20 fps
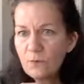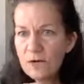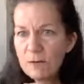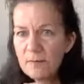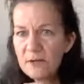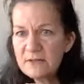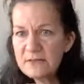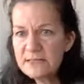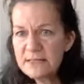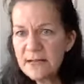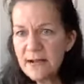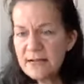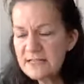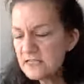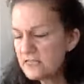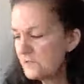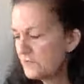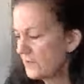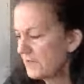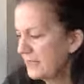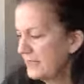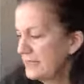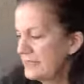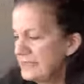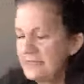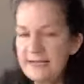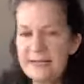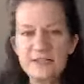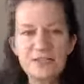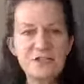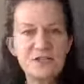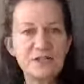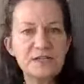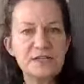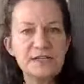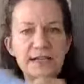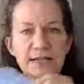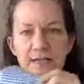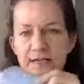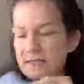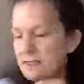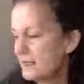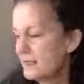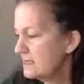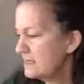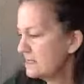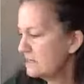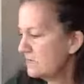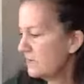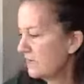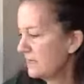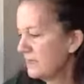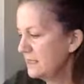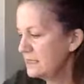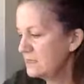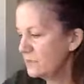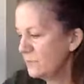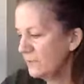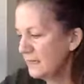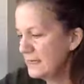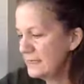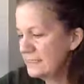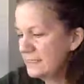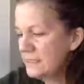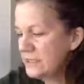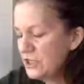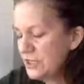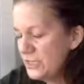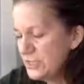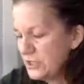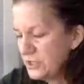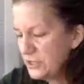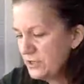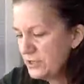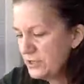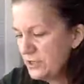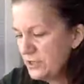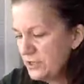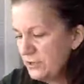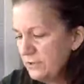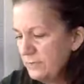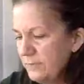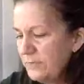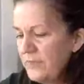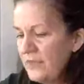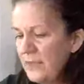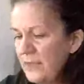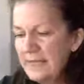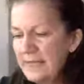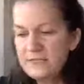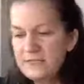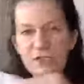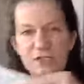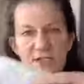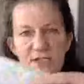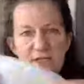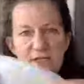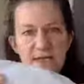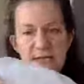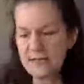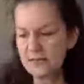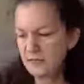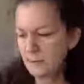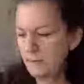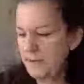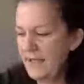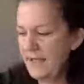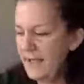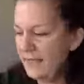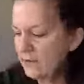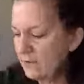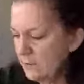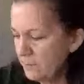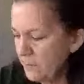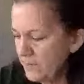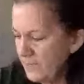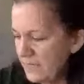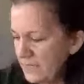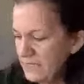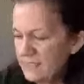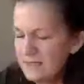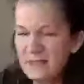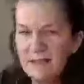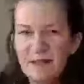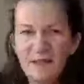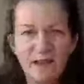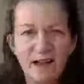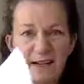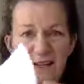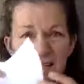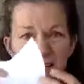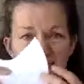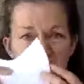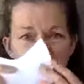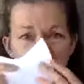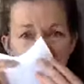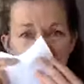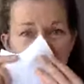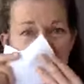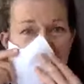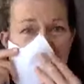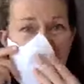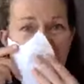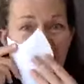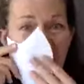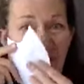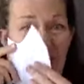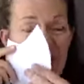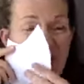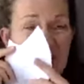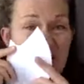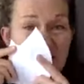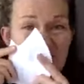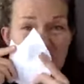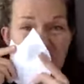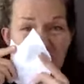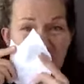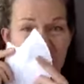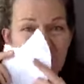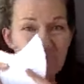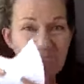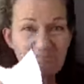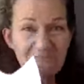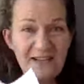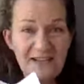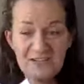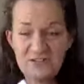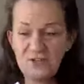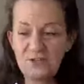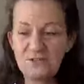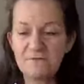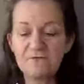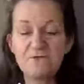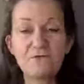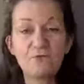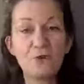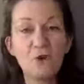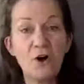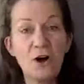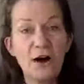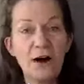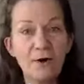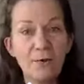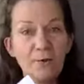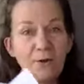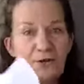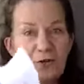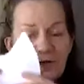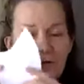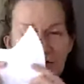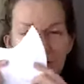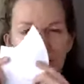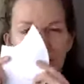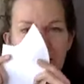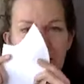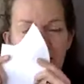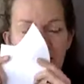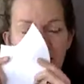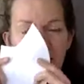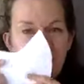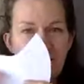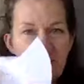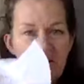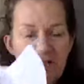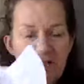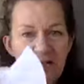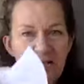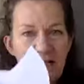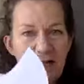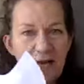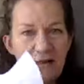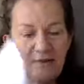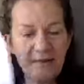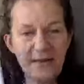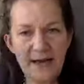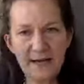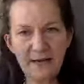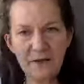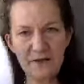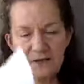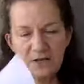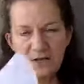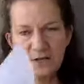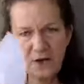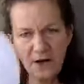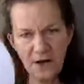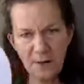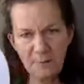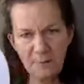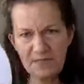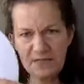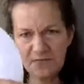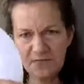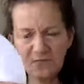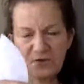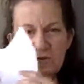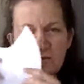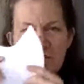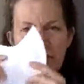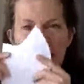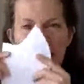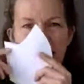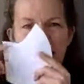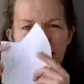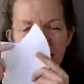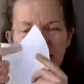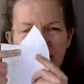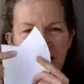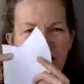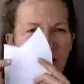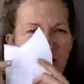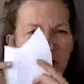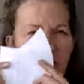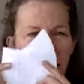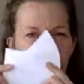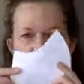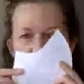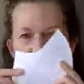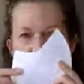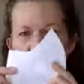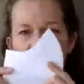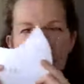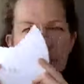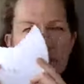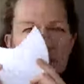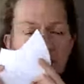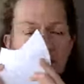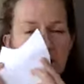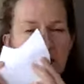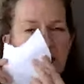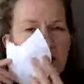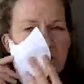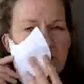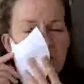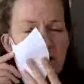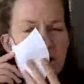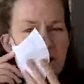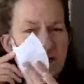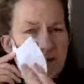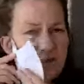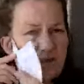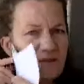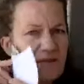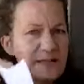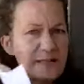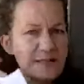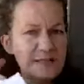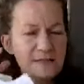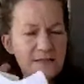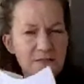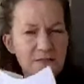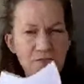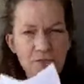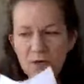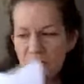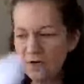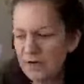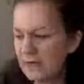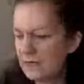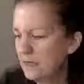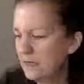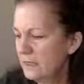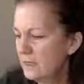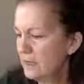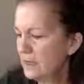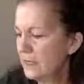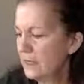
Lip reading: What about sizes for kids? Yes, you can downsize this for kids. What I suggest you do is you just take the pattern piece and you just lay it on their face and sort of draw what you're going to do. And then you can cut that out. You can copy this first and then just cut up another one. So put it on their faces and draw it.